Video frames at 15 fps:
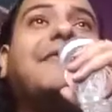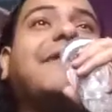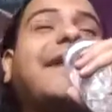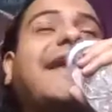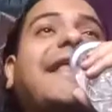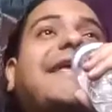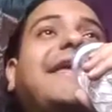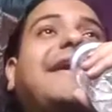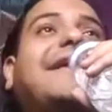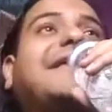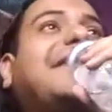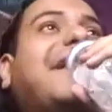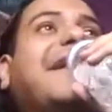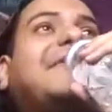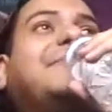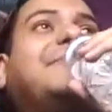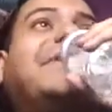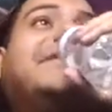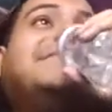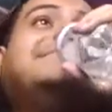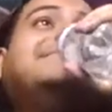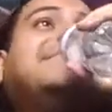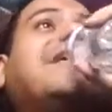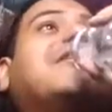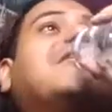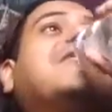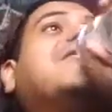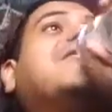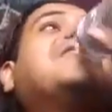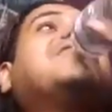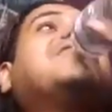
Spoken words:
don't get it yet. But I don't know.